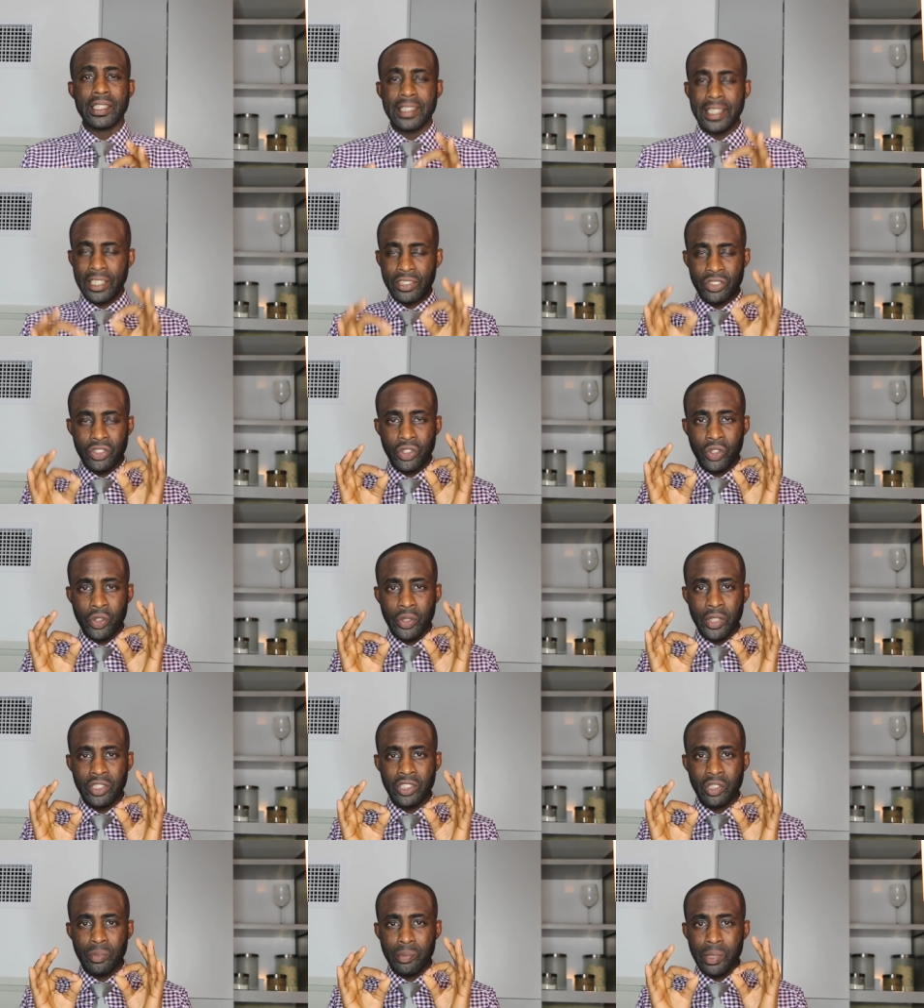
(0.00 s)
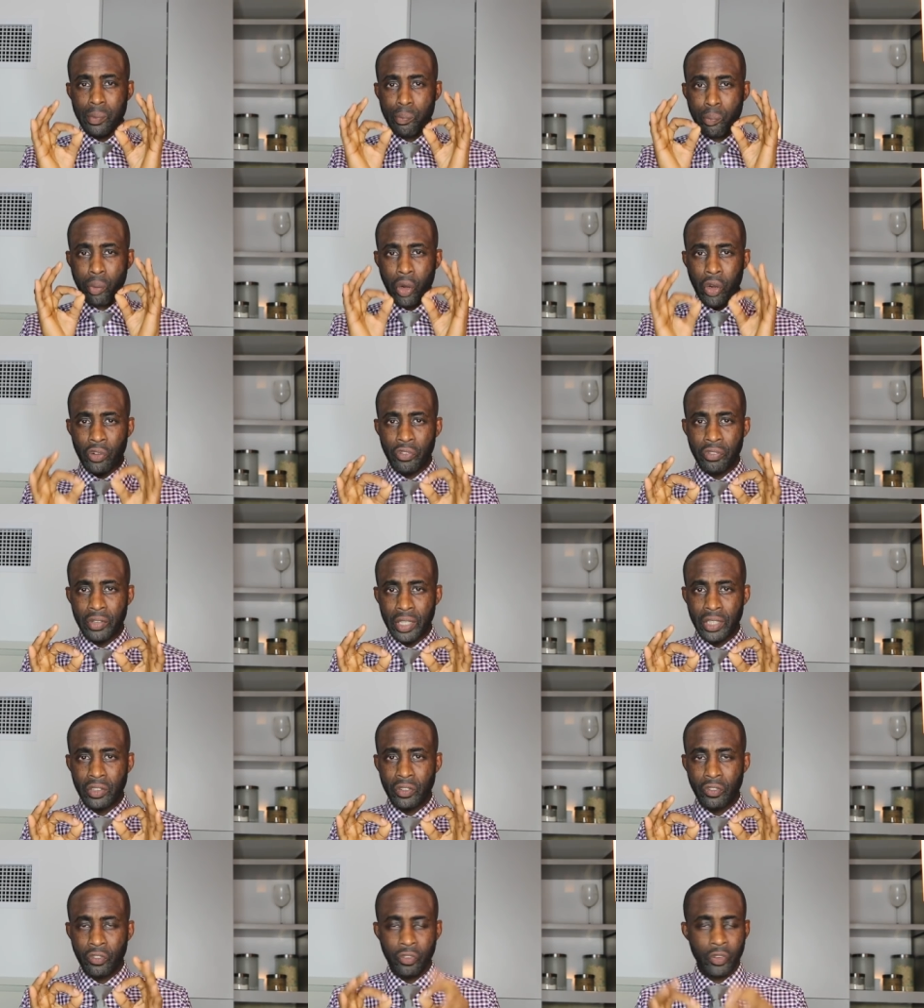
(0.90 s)
that's going to be
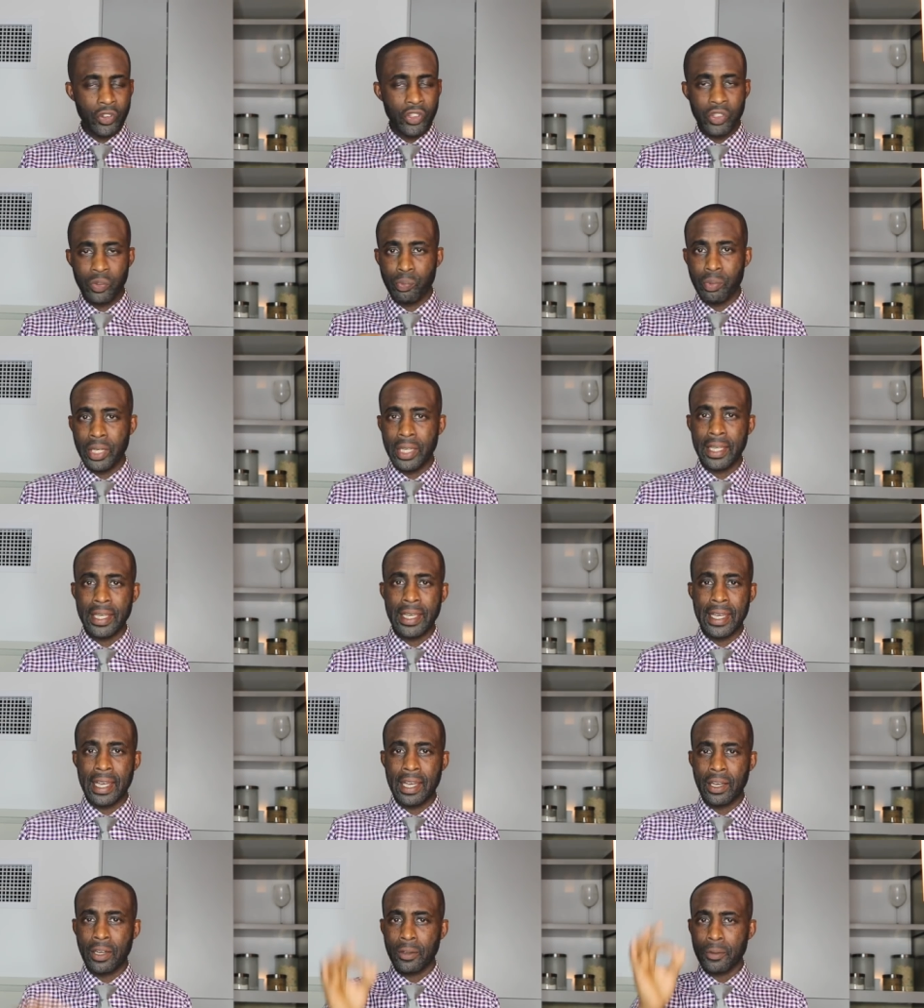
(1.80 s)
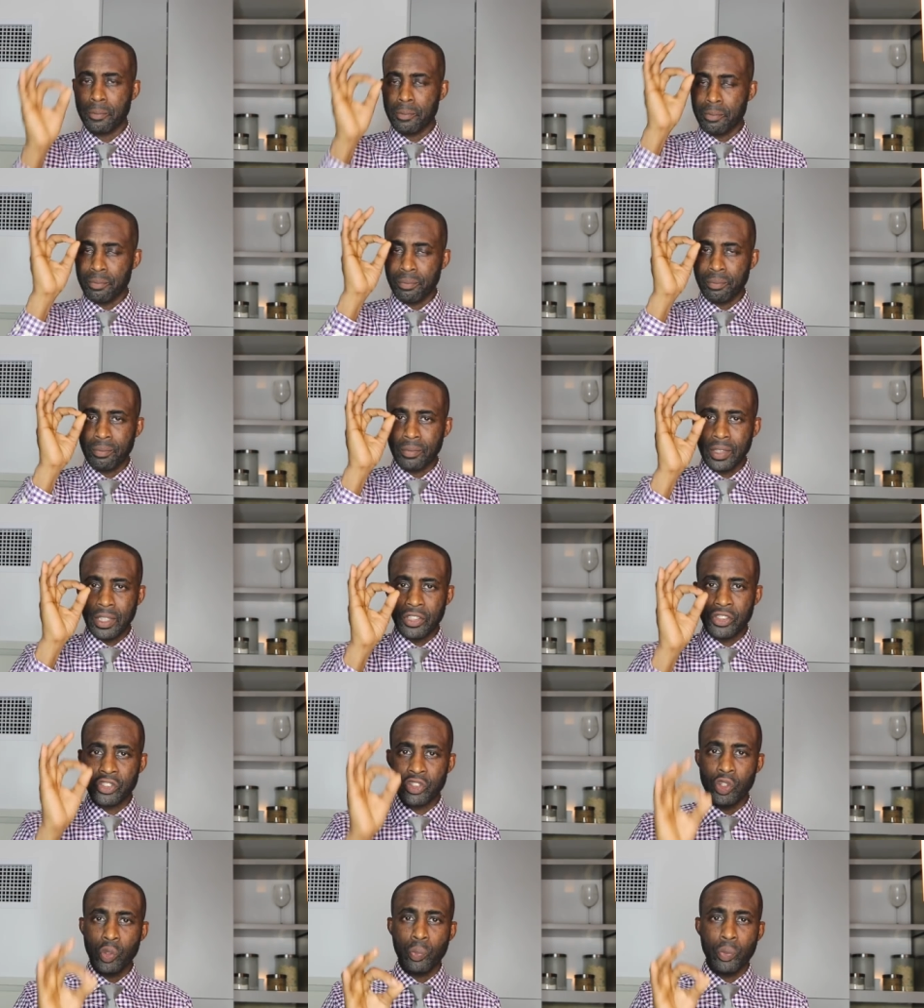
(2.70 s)
perfect for spitting out
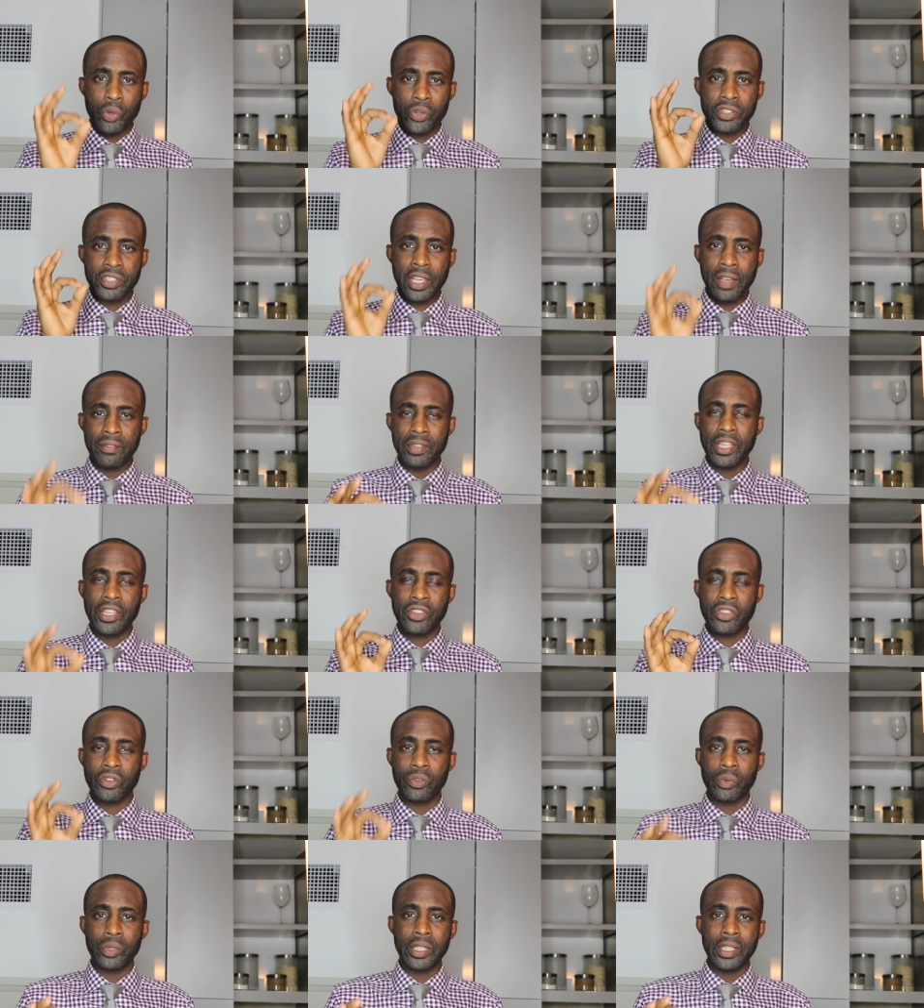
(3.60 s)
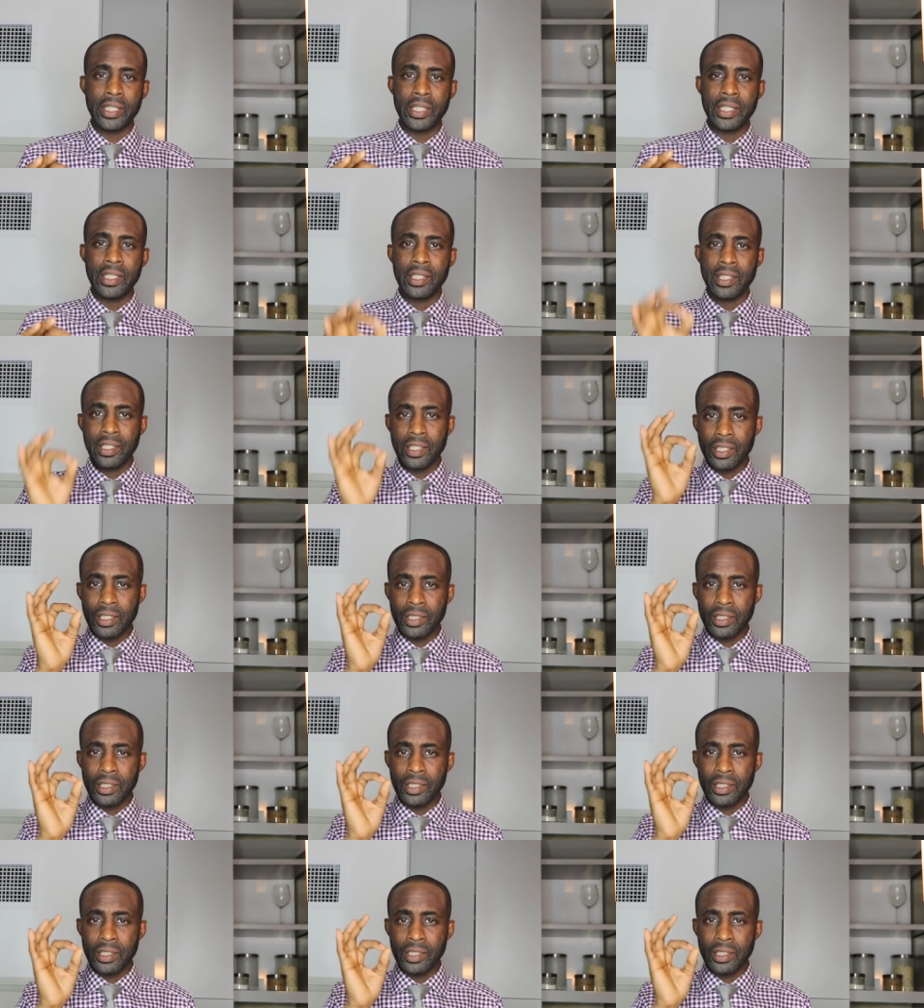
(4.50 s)
Super 73